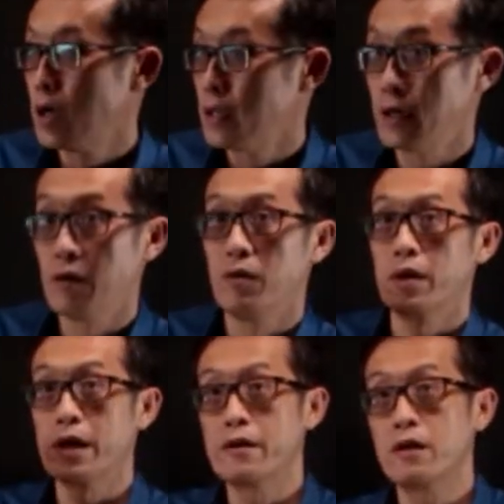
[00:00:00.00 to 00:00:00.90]
Now
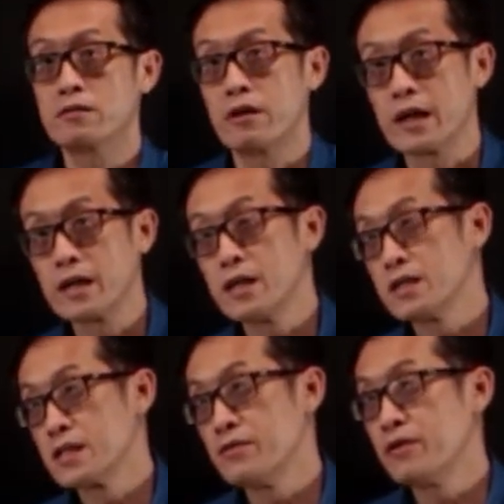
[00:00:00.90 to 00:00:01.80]
area of triangle is
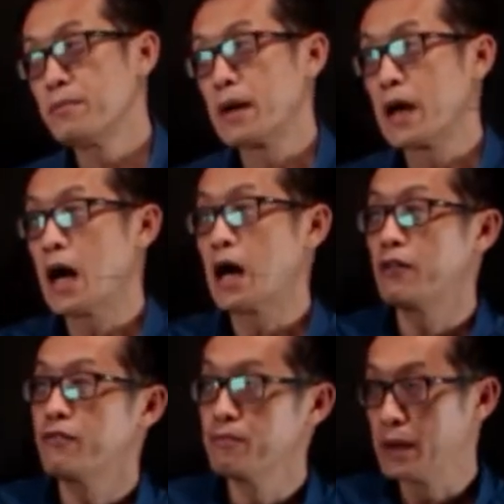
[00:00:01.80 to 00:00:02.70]
given by
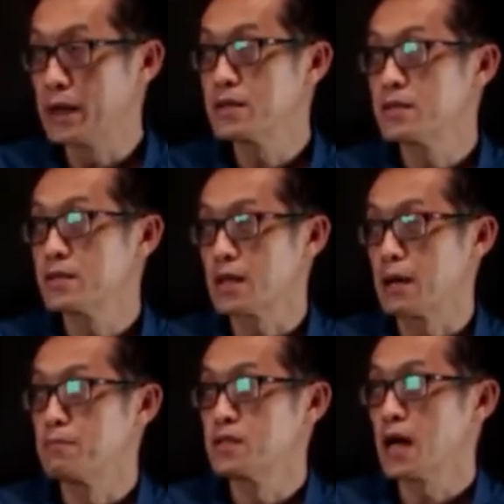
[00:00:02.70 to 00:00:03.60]
half base
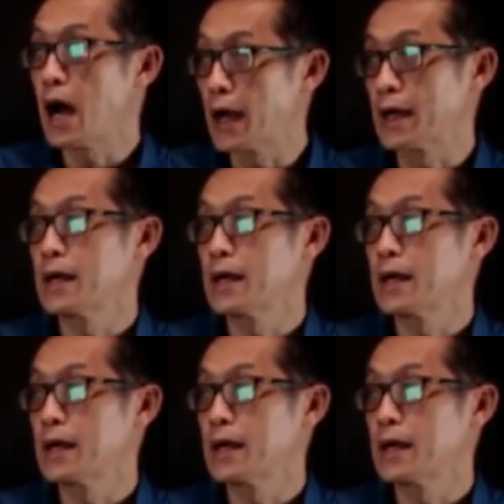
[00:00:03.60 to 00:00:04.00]
times height.